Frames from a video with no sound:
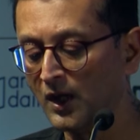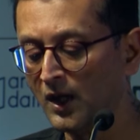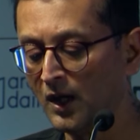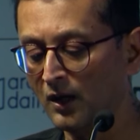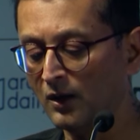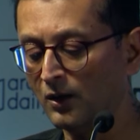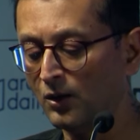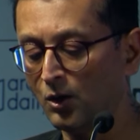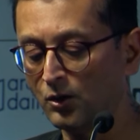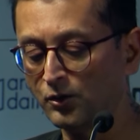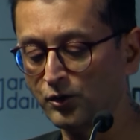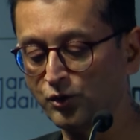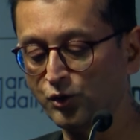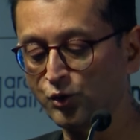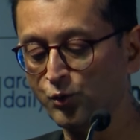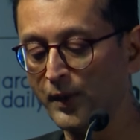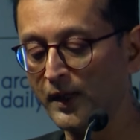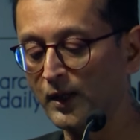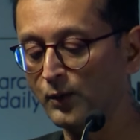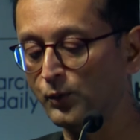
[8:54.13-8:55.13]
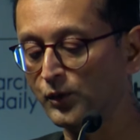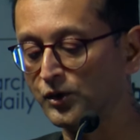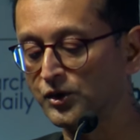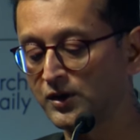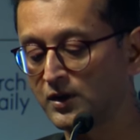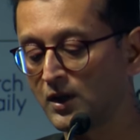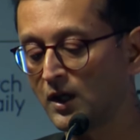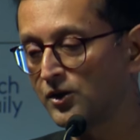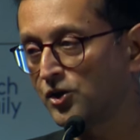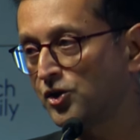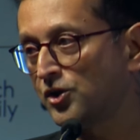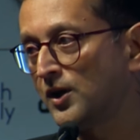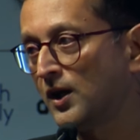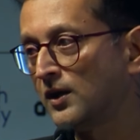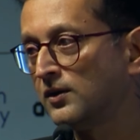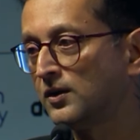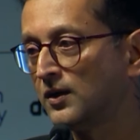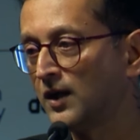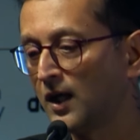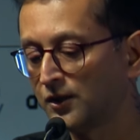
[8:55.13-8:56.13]
Not a twig was touched,
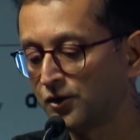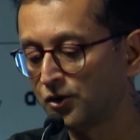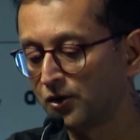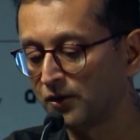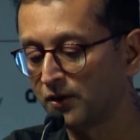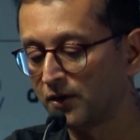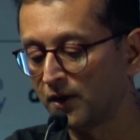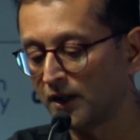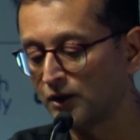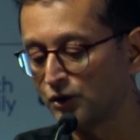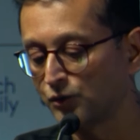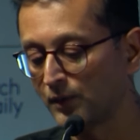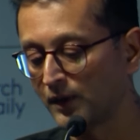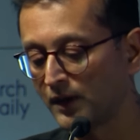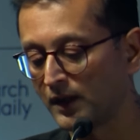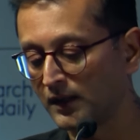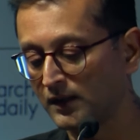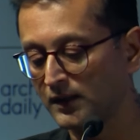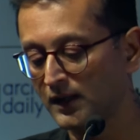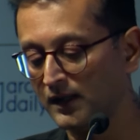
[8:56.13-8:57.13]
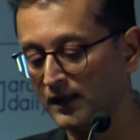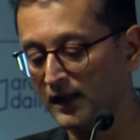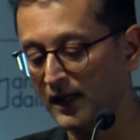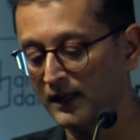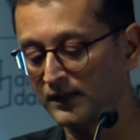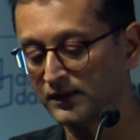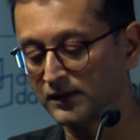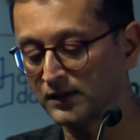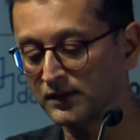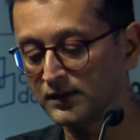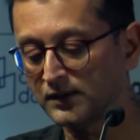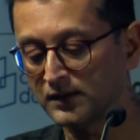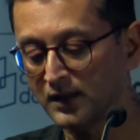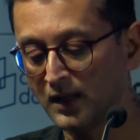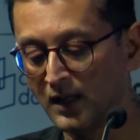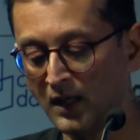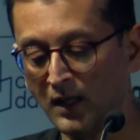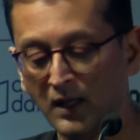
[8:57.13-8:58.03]
and the natural grades were retained as is.